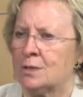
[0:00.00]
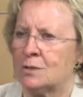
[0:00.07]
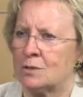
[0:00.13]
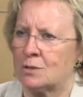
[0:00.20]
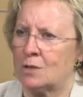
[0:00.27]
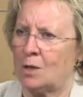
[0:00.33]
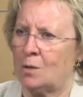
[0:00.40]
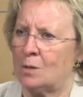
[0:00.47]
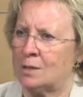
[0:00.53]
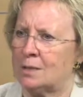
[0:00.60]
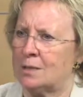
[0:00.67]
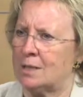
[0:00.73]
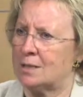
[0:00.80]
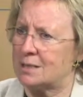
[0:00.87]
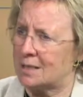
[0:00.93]
So
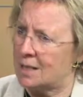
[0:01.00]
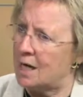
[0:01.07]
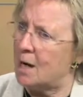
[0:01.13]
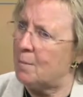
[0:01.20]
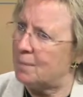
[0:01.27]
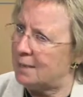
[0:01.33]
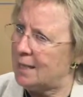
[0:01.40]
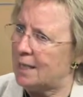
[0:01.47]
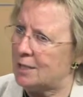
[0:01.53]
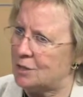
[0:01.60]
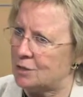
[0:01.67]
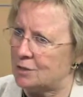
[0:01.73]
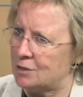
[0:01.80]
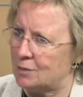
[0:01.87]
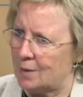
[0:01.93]
it's a
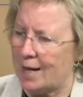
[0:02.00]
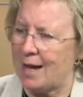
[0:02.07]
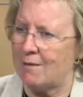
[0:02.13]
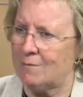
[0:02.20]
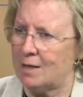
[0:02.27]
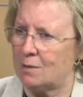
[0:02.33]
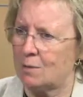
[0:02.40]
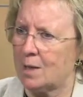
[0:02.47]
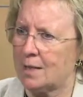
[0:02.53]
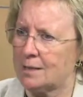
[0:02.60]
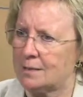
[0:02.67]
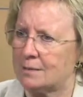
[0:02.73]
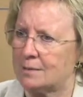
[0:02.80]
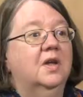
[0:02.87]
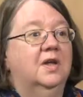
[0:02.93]
combination. Do I have that right?
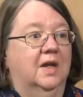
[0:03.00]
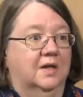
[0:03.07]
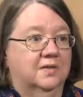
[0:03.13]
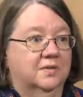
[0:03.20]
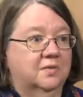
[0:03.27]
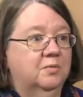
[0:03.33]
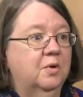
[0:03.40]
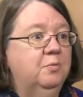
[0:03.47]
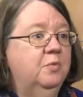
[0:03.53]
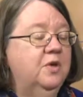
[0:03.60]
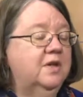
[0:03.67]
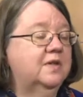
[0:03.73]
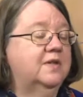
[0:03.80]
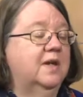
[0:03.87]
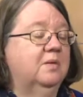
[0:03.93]
Yes. Well, one
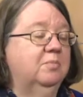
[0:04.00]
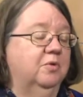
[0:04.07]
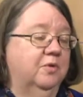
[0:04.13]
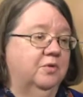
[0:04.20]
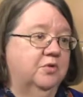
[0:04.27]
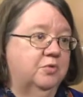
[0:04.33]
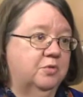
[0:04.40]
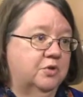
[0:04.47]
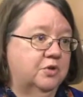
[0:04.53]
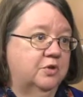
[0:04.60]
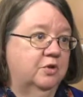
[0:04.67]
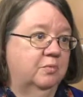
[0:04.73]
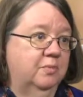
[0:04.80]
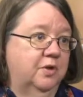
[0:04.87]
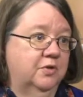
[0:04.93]
example of
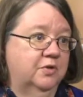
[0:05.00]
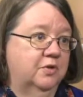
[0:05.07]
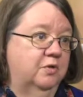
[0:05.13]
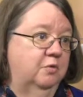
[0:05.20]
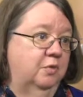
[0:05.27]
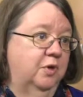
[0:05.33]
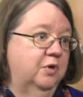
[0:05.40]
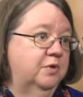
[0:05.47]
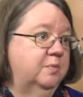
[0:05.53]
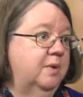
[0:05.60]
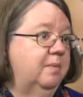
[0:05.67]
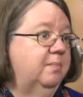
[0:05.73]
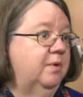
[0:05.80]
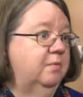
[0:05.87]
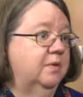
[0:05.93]
short-term Meals on Wheels
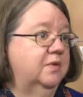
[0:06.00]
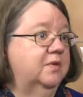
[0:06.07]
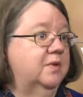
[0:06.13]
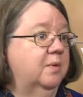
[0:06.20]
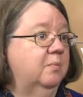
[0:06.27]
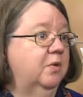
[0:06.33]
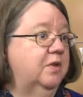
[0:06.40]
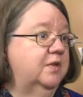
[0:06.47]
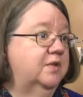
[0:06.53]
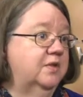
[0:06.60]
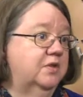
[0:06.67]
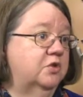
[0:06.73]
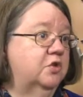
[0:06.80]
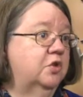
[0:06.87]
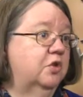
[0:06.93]
might be when someone is
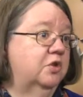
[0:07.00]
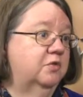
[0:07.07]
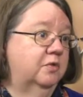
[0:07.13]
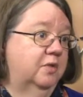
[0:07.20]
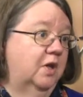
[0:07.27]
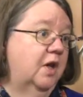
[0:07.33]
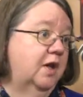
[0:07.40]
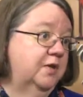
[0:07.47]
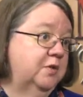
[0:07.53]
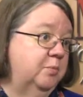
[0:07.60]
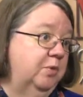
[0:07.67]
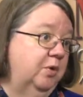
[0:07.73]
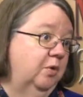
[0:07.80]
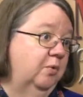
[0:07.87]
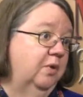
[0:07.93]
discharged from the
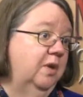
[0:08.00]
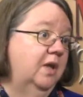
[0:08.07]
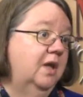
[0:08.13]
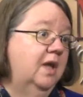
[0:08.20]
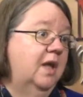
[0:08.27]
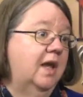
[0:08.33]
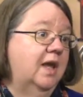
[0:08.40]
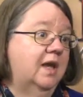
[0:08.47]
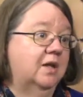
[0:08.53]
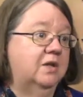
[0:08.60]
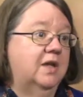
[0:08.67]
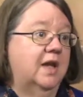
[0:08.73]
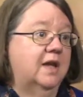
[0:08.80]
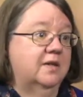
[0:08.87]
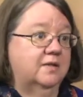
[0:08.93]
hospital. And
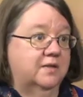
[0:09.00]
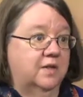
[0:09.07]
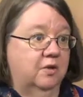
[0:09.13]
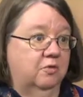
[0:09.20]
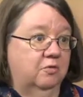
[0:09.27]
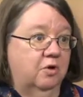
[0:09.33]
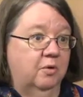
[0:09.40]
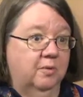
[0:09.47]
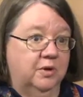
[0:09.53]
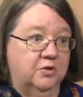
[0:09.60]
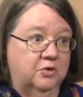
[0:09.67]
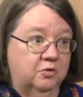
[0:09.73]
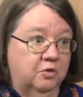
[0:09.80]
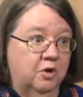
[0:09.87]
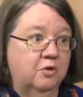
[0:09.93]
as they're growing
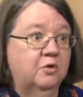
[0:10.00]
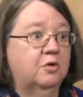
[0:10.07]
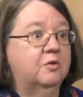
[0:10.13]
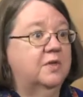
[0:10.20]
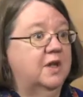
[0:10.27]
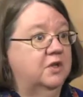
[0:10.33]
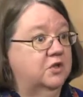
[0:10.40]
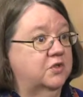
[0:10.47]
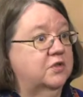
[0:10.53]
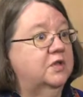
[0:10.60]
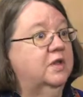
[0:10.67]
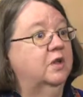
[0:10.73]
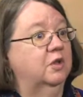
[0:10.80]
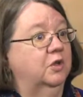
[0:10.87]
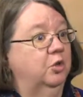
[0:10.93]
stronger, they just
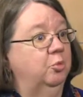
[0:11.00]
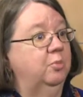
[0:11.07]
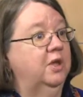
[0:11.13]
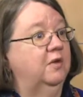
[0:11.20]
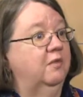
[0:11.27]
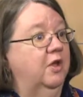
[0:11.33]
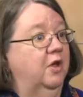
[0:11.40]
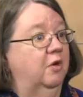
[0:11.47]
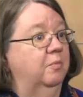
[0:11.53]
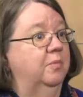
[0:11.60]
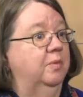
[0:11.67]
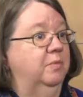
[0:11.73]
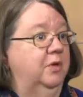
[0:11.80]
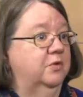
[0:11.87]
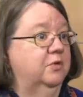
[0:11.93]
need a little bit of help,
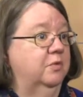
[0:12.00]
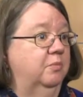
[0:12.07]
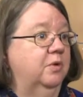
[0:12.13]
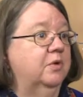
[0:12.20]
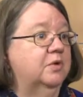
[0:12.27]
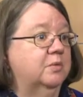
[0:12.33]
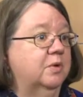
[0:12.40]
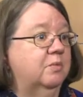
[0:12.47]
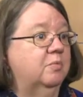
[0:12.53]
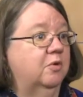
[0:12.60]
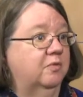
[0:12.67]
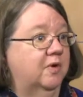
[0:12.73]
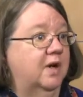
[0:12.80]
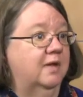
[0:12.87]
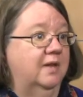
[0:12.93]
and Meals on Wheels can
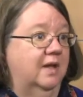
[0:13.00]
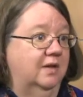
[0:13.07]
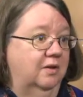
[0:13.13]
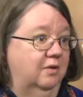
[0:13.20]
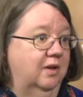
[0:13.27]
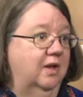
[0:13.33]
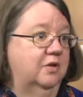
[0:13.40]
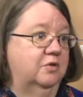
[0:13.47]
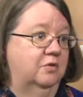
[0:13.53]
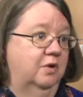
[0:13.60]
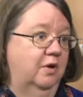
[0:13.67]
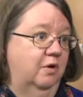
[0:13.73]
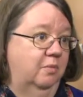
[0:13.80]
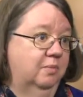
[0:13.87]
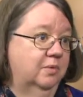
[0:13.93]
provide that little extra
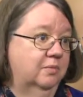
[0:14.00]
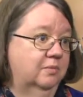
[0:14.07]
help.